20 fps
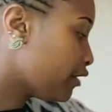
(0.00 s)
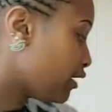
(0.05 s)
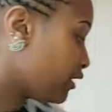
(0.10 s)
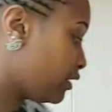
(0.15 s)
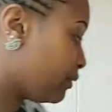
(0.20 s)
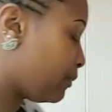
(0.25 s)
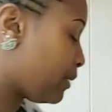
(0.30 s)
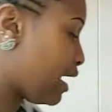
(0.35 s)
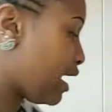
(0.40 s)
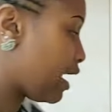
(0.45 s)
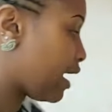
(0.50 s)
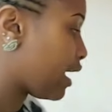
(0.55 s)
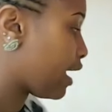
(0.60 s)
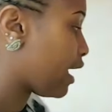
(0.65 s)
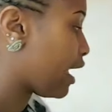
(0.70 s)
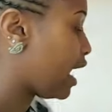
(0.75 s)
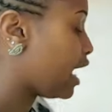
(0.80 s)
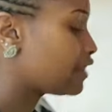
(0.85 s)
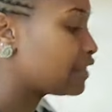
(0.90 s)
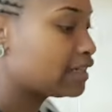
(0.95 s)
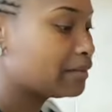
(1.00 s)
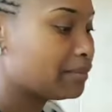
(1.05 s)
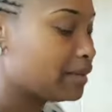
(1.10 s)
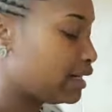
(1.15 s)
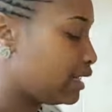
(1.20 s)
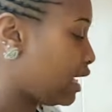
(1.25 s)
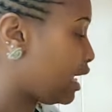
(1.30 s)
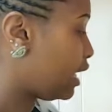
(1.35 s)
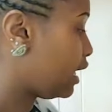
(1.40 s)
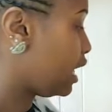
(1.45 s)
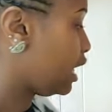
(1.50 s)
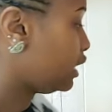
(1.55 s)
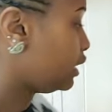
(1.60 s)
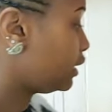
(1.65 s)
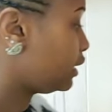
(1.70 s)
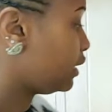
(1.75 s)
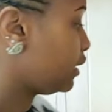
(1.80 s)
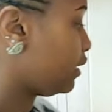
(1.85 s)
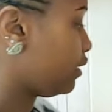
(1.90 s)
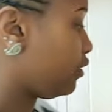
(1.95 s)
got my other
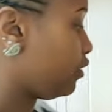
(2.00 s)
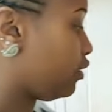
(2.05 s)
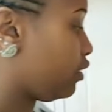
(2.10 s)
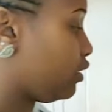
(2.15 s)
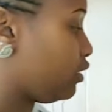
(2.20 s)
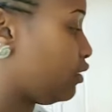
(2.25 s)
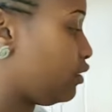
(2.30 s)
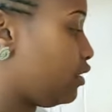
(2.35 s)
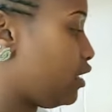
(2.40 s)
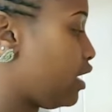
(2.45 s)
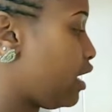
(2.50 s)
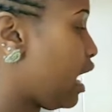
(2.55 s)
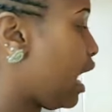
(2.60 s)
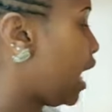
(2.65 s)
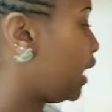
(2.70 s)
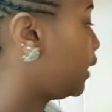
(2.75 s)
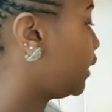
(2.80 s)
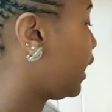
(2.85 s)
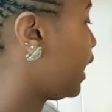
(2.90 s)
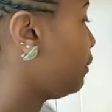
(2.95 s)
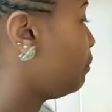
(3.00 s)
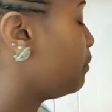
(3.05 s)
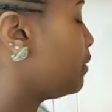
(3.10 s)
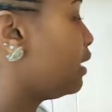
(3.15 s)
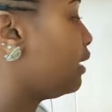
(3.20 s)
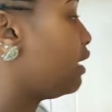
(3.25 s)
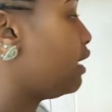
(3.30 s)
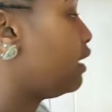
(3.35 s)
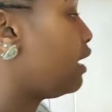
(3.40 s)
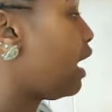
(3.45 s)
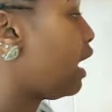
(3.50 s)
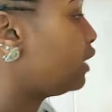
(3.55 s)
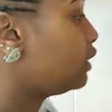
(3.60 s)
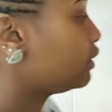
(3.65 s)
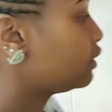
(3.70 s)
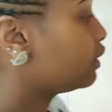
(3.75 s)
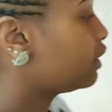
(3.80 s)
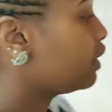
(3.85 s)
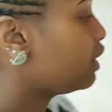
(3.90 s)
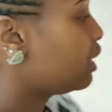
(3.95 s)
bananas, the unripe
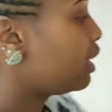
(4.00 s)
bananas,